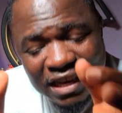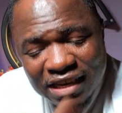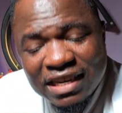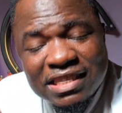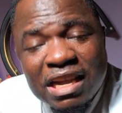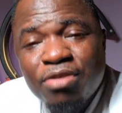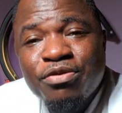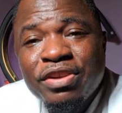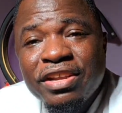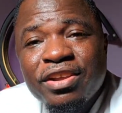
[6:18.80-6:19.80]
in this
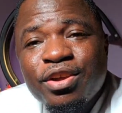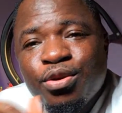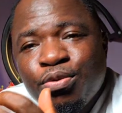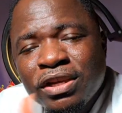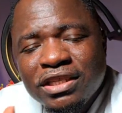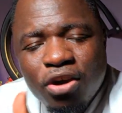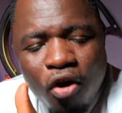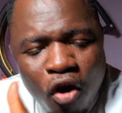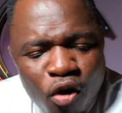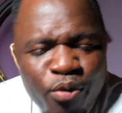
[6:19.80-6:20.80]
country,
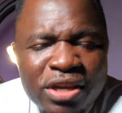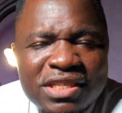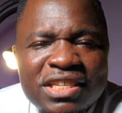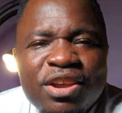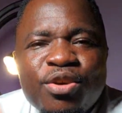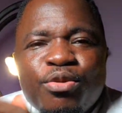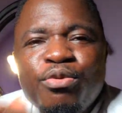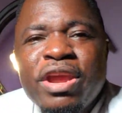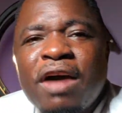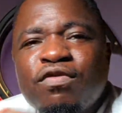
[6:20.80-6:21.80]
which always
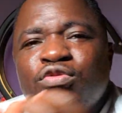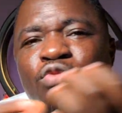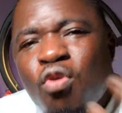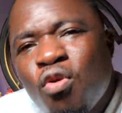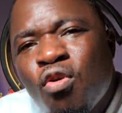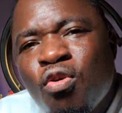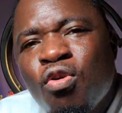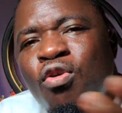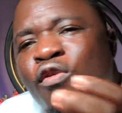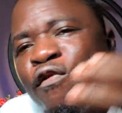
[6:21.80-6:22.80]
we have to
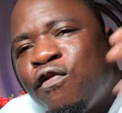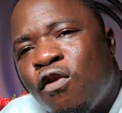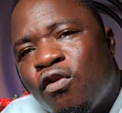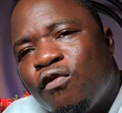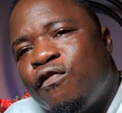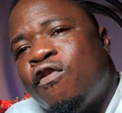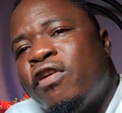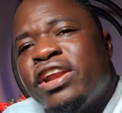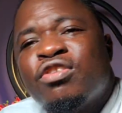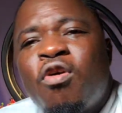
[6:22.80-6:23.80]
go for
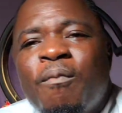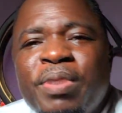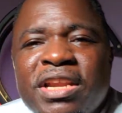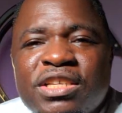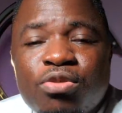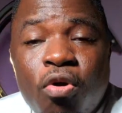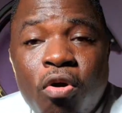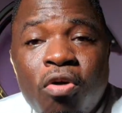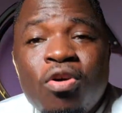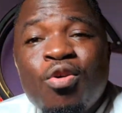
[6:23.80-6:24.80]
foreign companies
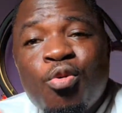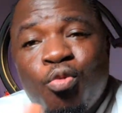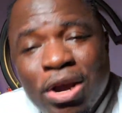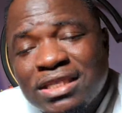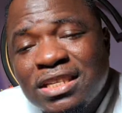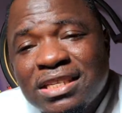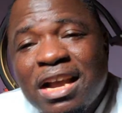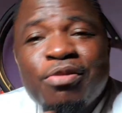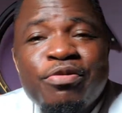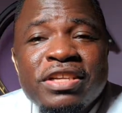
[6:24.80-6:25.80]
or Western
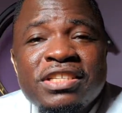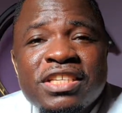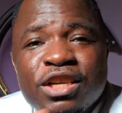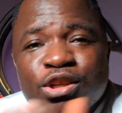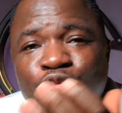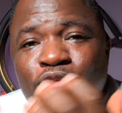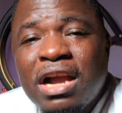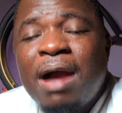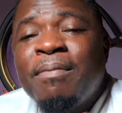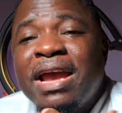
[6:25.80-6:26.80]
countries to
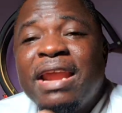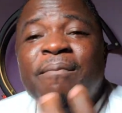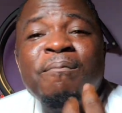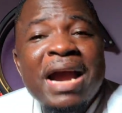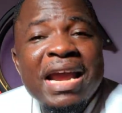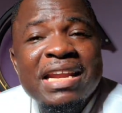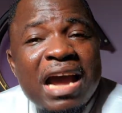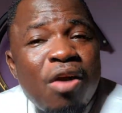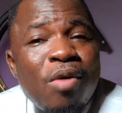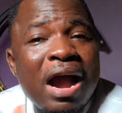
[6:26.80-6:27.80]
come and mine
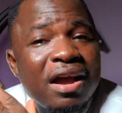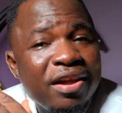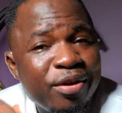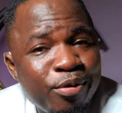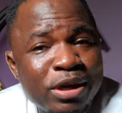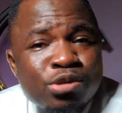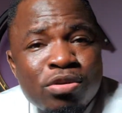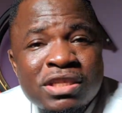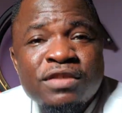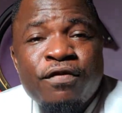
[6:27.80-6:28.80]
our
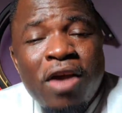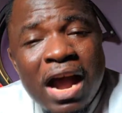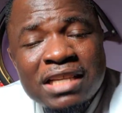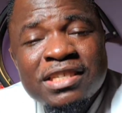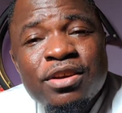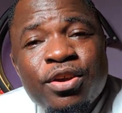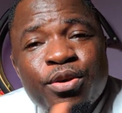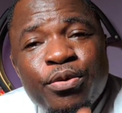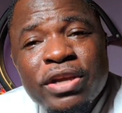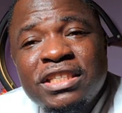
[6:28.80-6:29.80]
resources for us,
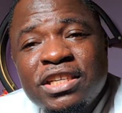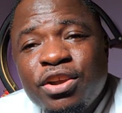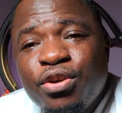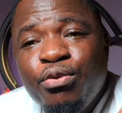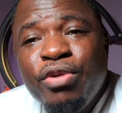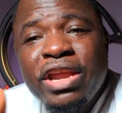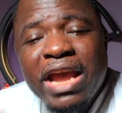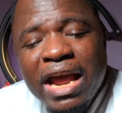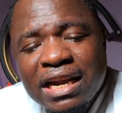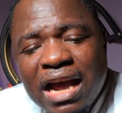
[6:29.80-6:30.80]
which
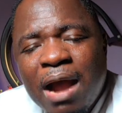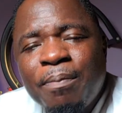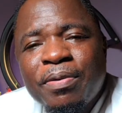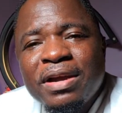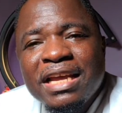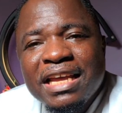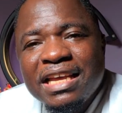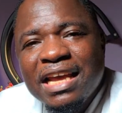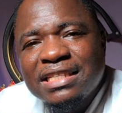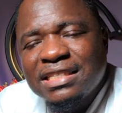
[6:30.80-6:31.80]
we end up
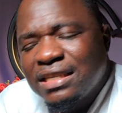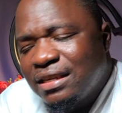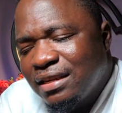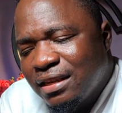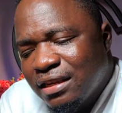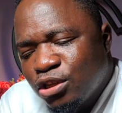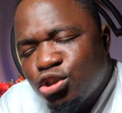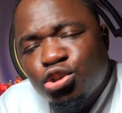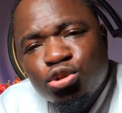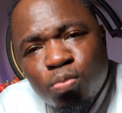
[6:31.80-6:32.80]
getting
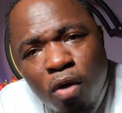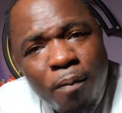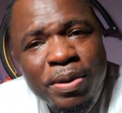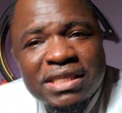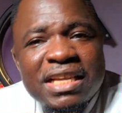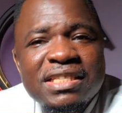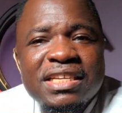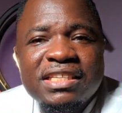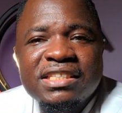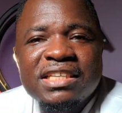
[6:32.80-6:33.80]
small
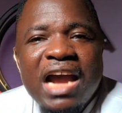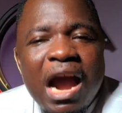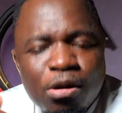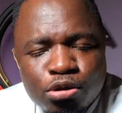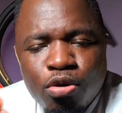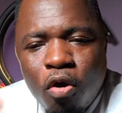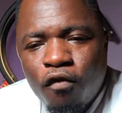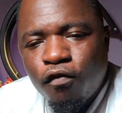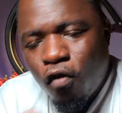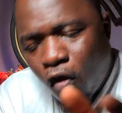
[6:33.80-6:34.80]
percentage out
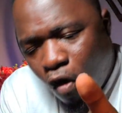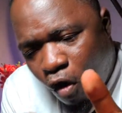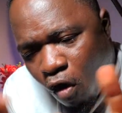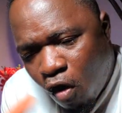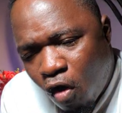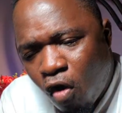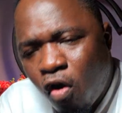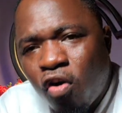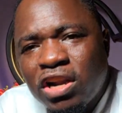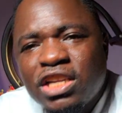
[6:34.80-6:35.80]
of
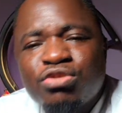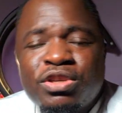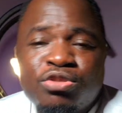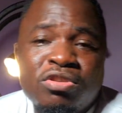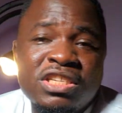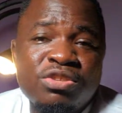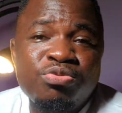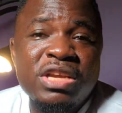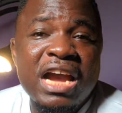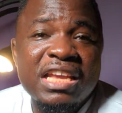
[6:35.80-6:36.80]
all these
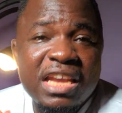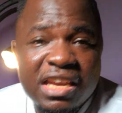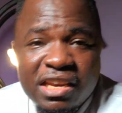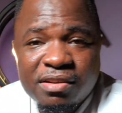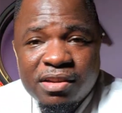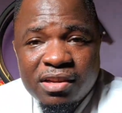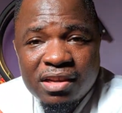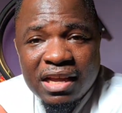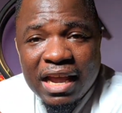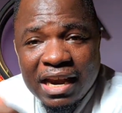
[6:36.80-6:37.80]
resources we are gaining.
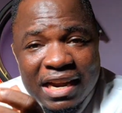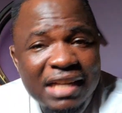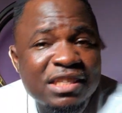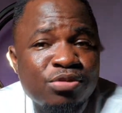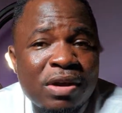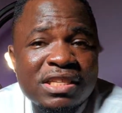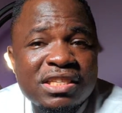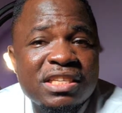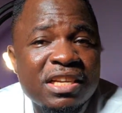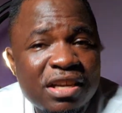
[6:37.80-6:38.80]
And that is what
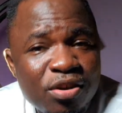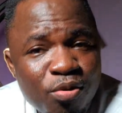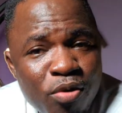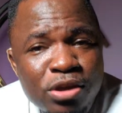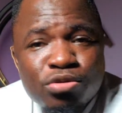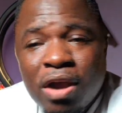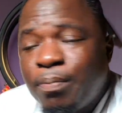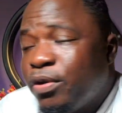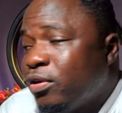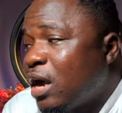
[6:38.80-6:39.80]
is going to
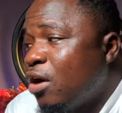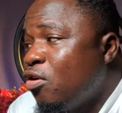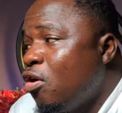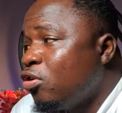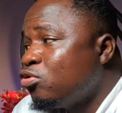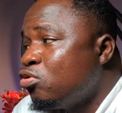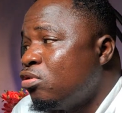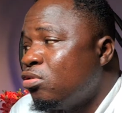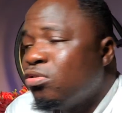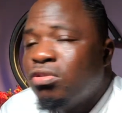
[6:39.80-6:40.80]
happen. You can go on
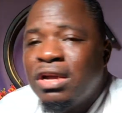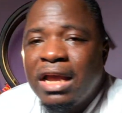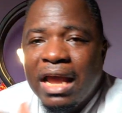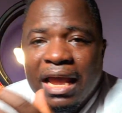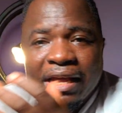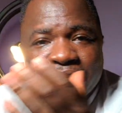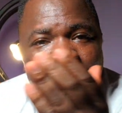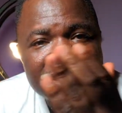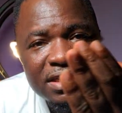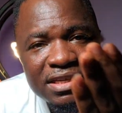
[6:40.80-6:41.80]
Google
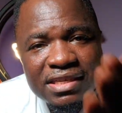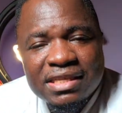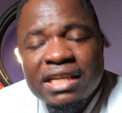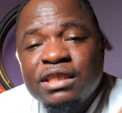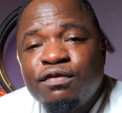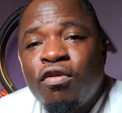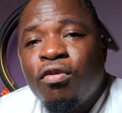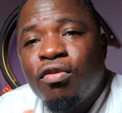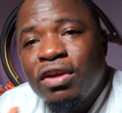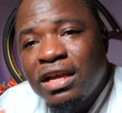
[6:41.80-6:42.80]
and search
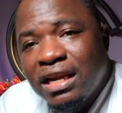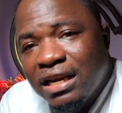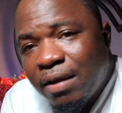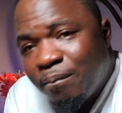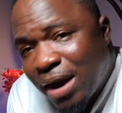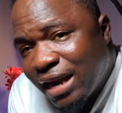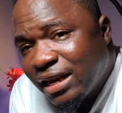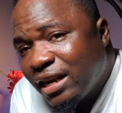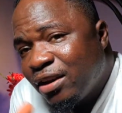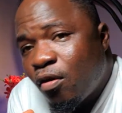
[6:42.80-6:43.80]
for the
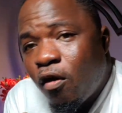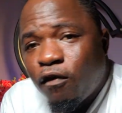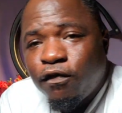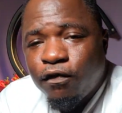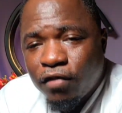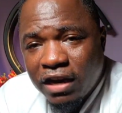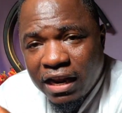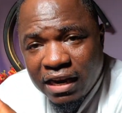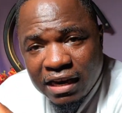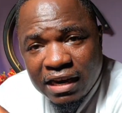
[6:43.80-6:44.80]
mining of
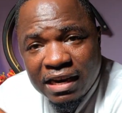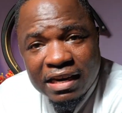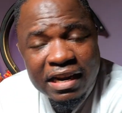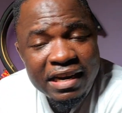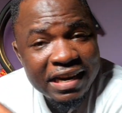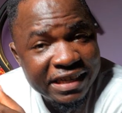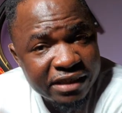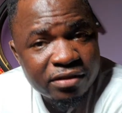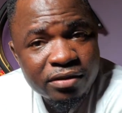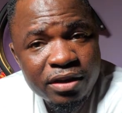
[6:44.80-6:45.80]
the
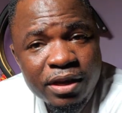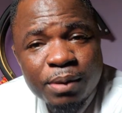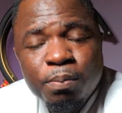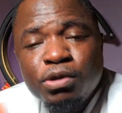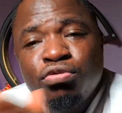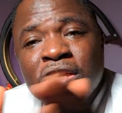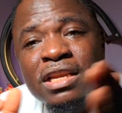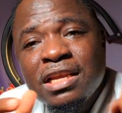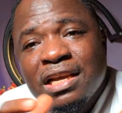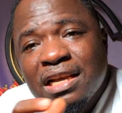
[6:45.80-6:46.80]
deal
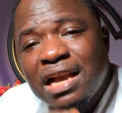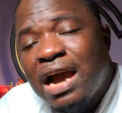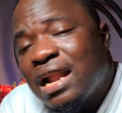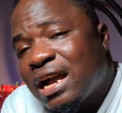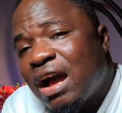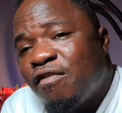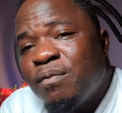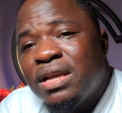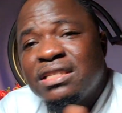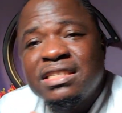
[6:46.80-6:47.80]
between Ghana
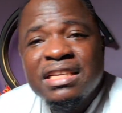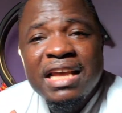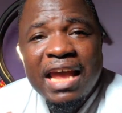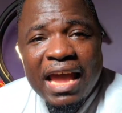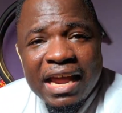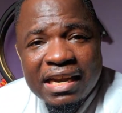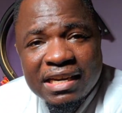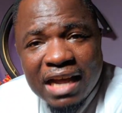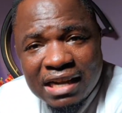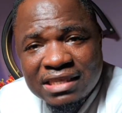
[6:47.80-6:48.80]
government
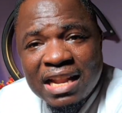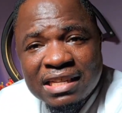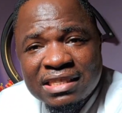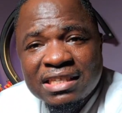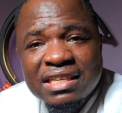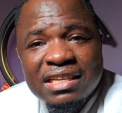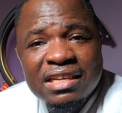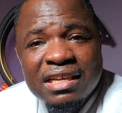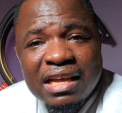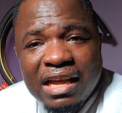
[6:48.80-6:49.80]
and Atlantic
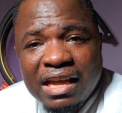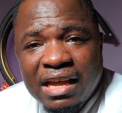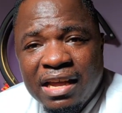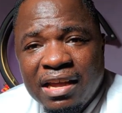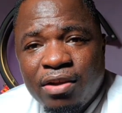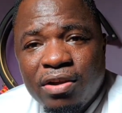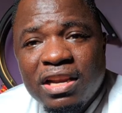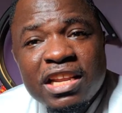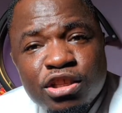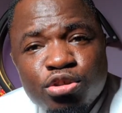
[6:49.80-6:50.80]

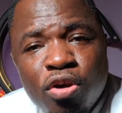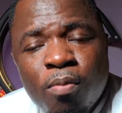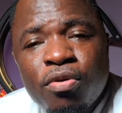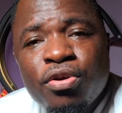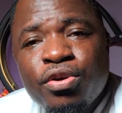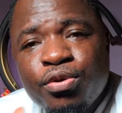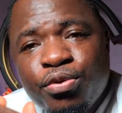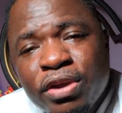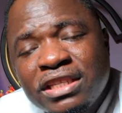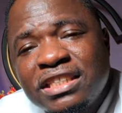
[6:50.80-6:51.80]
Lithium,
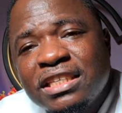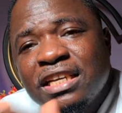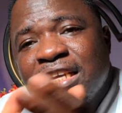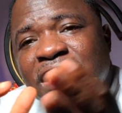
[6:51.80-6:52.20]
which